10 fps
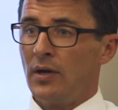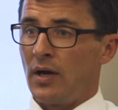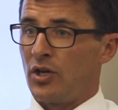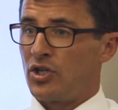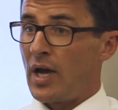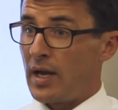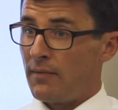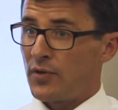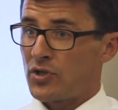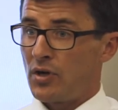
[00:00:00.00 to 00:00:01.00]
and a shared
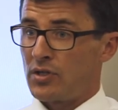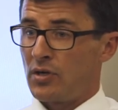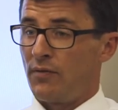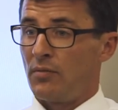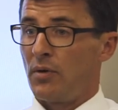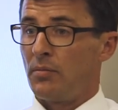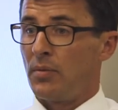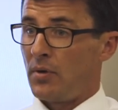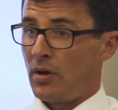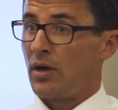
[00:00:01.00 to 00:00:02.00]
infrastructure from a
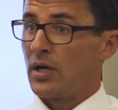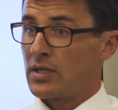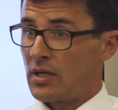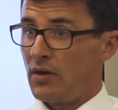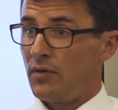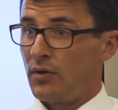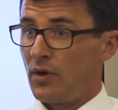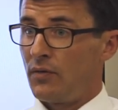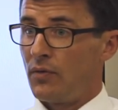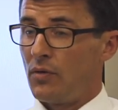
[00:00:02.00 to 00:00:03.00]
partner like yourself, like
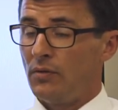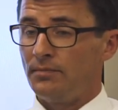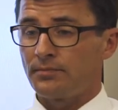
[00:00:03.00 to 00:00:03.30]
Node 4,